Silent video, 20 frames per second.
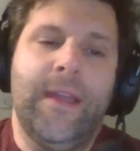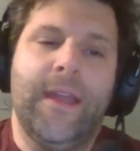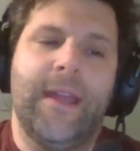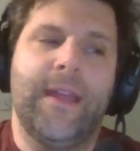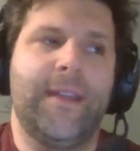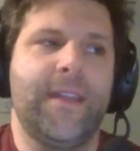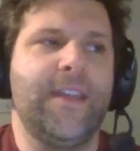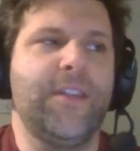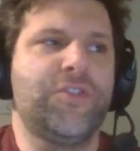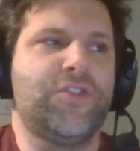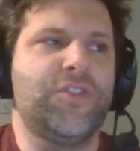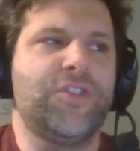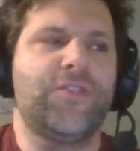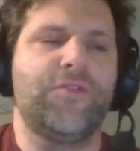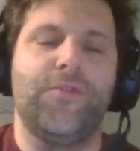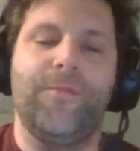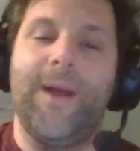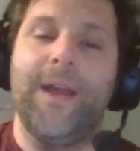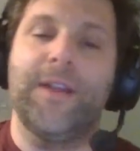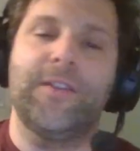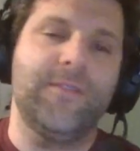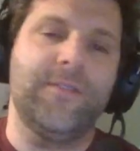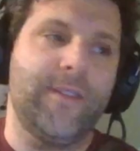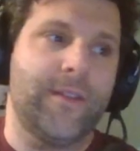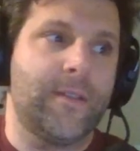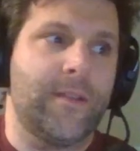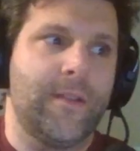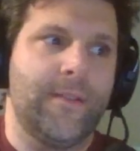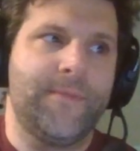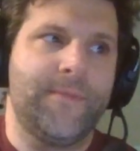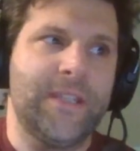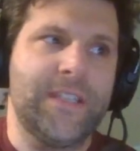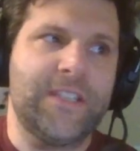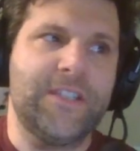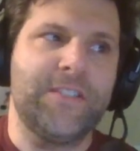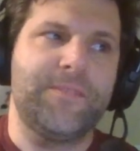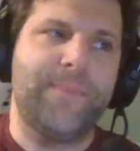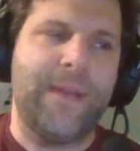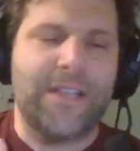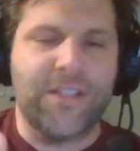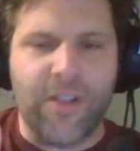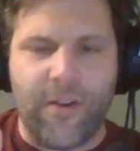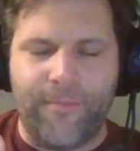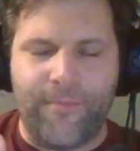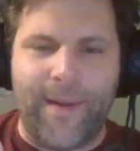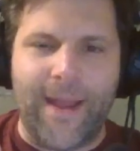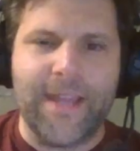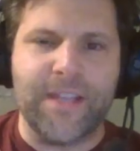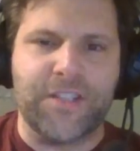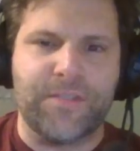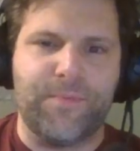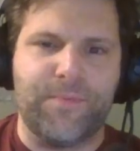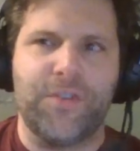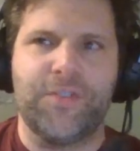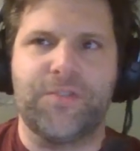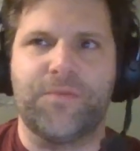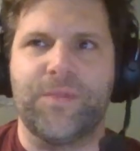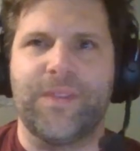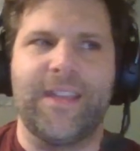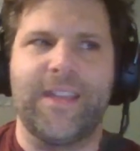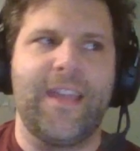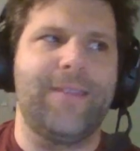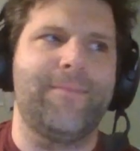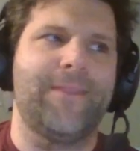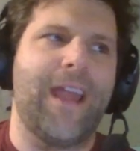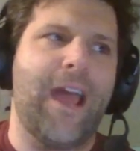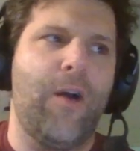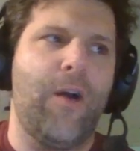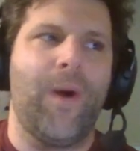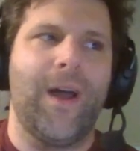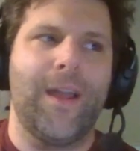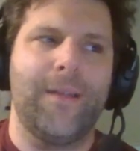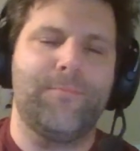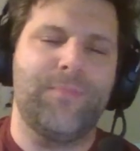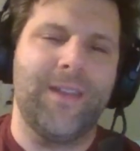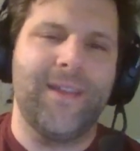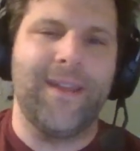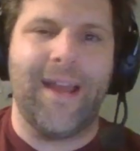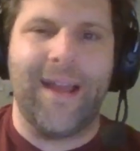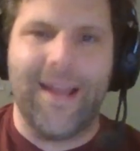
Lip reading: And again, just a reminder, like, this is based off my experience with the game and how I play.